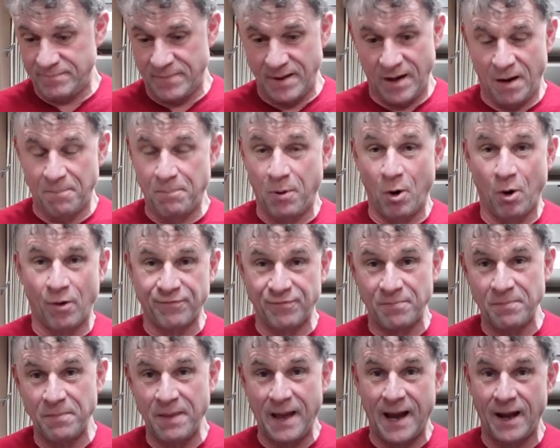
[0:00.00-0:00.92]
Apart
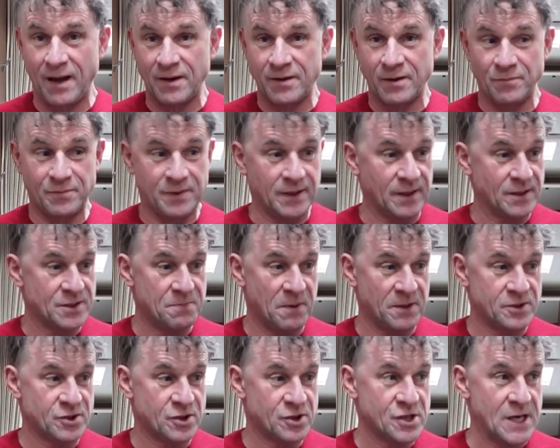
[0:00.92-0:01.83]
from that, I don't think there's
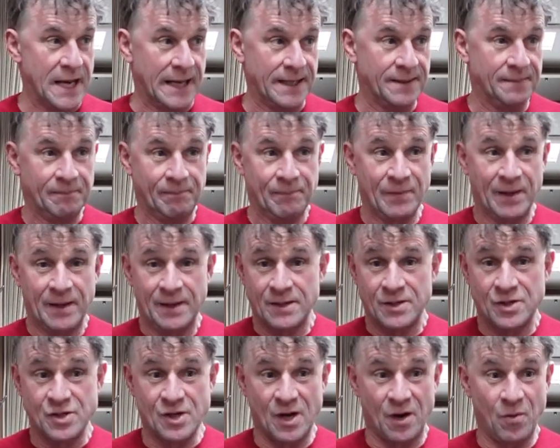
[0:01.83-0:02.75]
much to say.
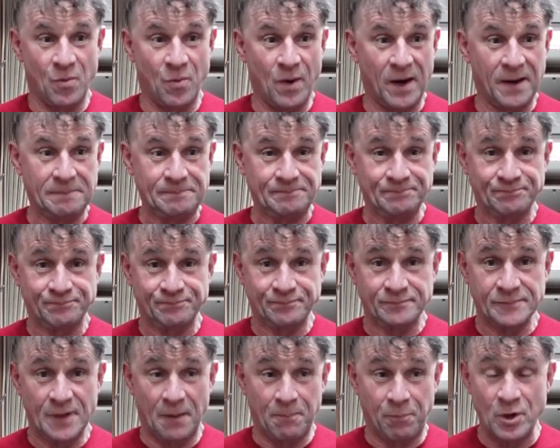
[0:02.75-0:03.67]
So
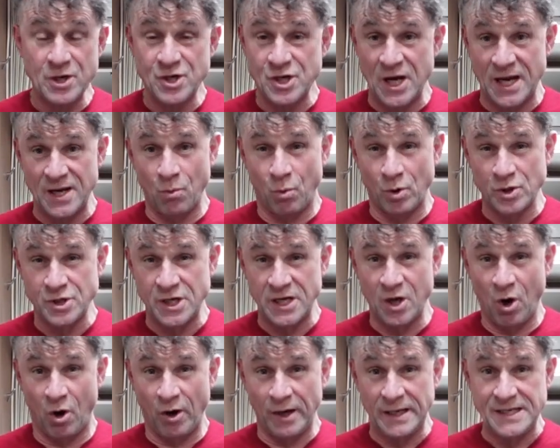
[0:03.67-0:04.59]
appreciate you watching,
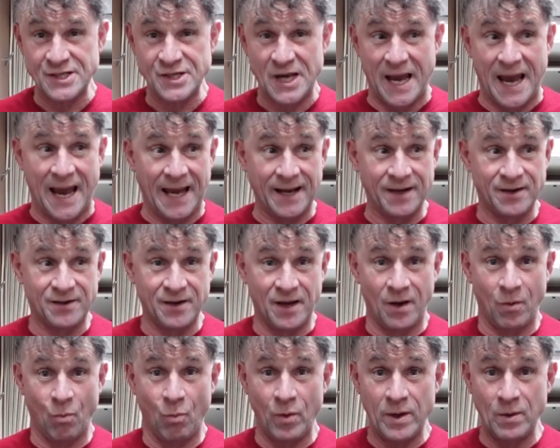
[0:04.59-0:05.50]
guys, and
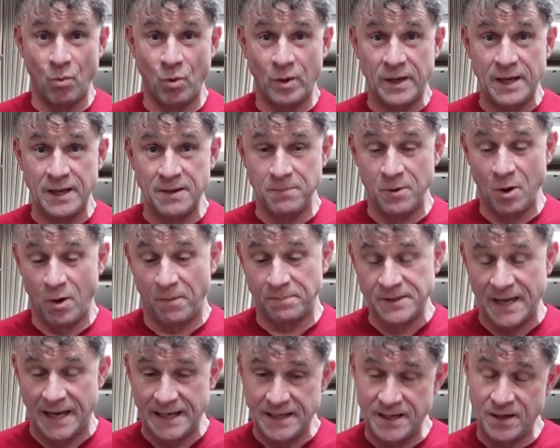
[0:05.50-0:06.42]
we will keep you
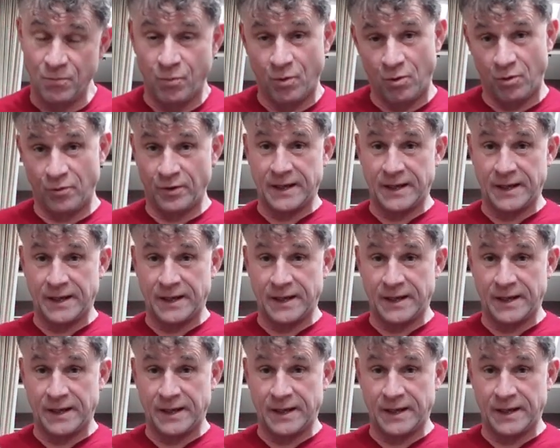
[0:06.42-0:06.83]
updated. We're on the